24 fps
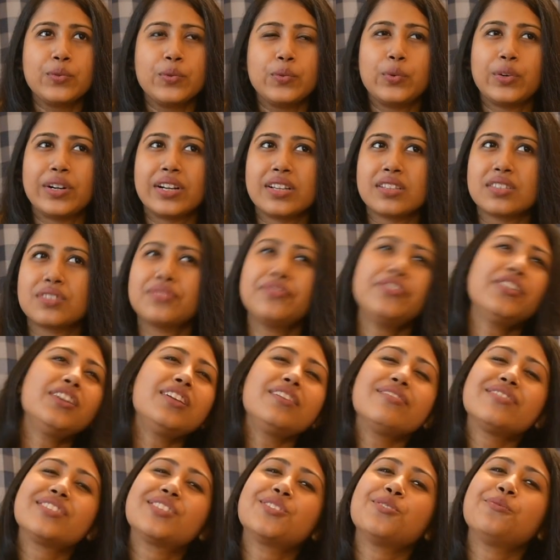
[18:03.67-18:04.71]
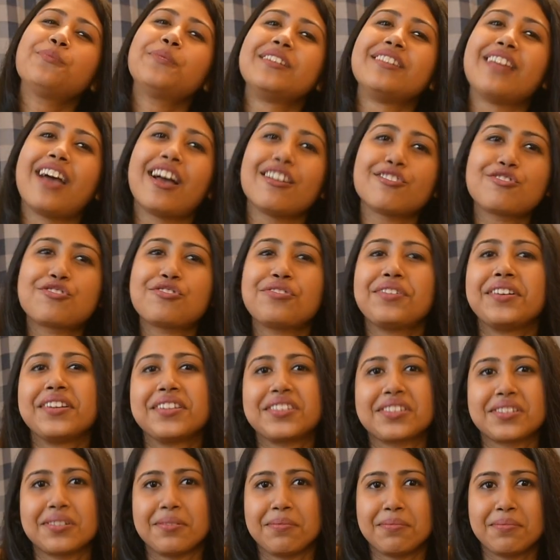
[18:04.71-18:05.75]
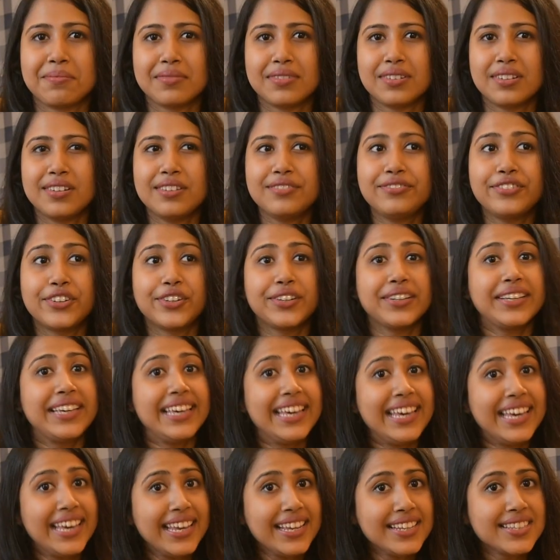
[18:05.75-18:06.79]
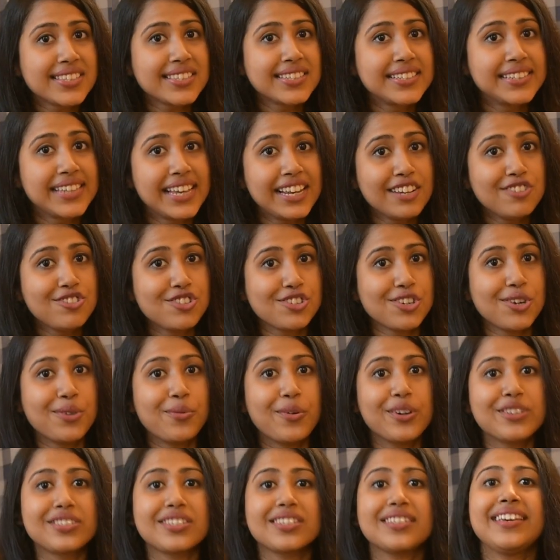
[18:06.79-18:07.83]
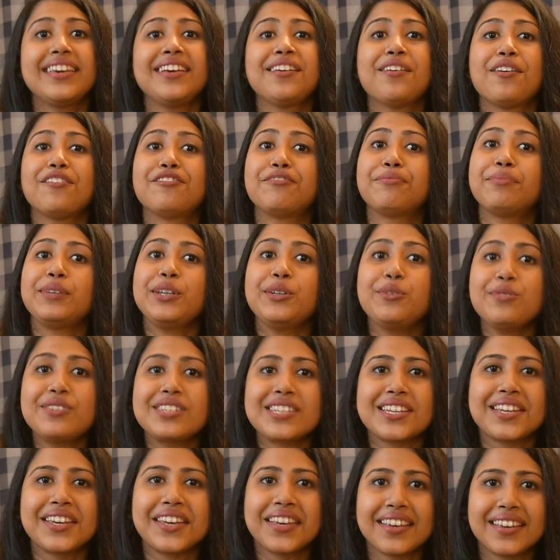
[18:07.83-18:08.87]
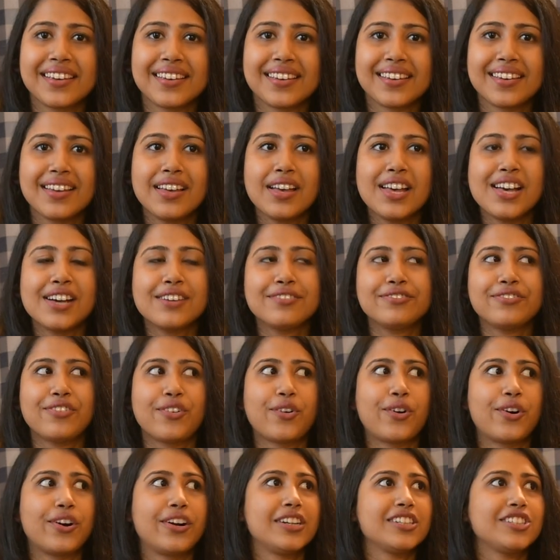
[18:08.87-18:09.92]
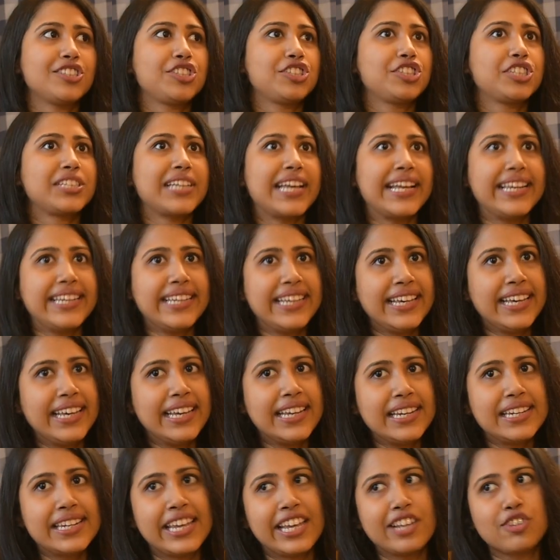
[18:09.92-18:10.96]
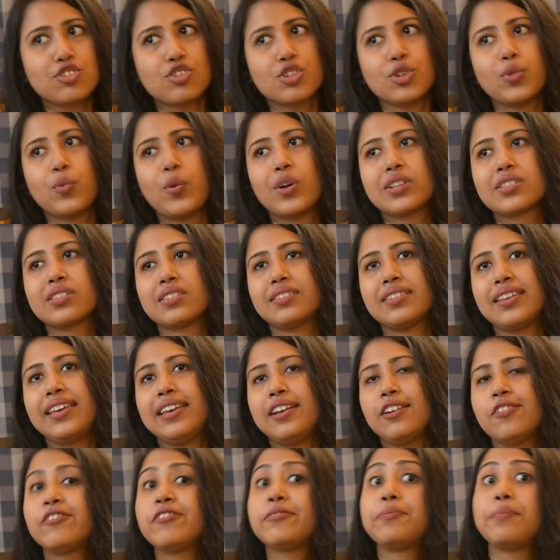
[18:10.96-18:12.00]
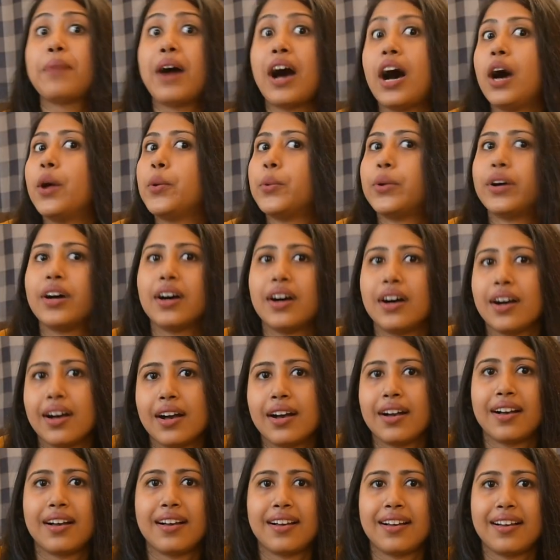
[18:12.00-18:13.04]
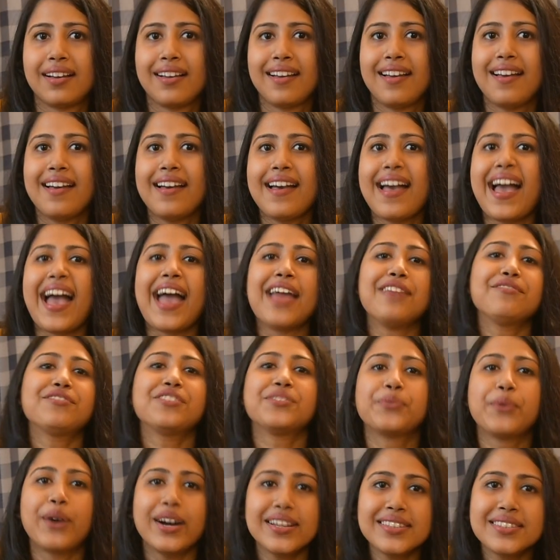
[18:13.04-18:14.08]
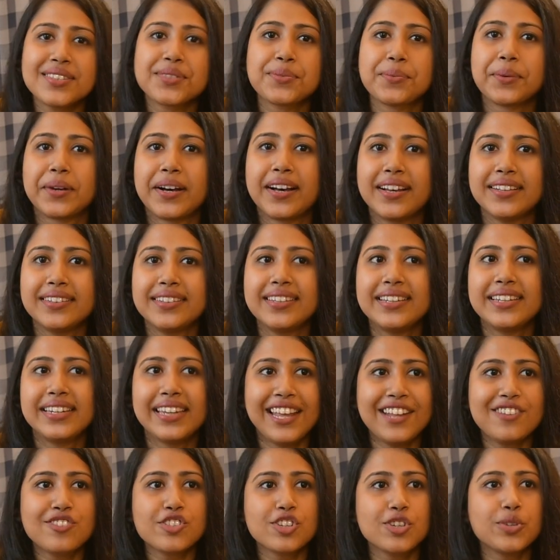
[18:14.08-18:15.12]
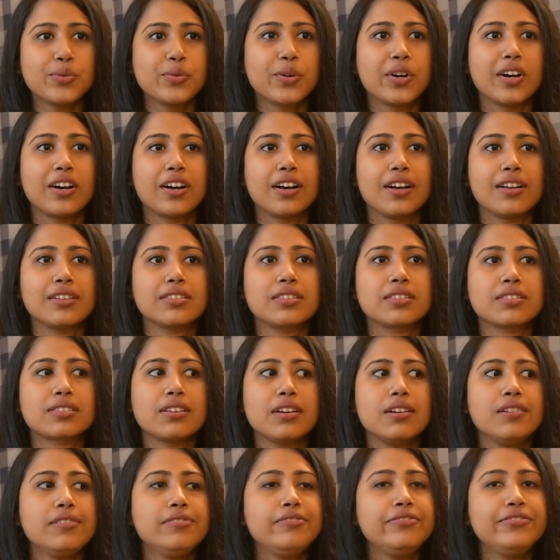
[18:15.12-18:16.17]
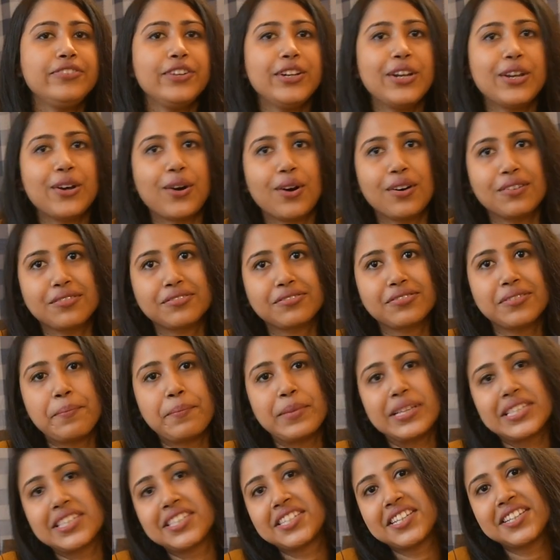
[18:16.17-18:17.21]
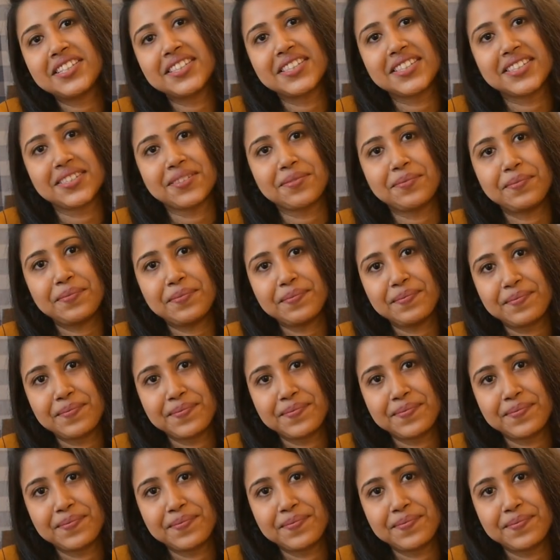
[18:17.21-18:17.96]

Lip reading: was full of supernaturalism. For Keats, nature was a thing of beauty. For Shelley, nature was a thing of power. And for Wordsworth, nature was full of mysticism.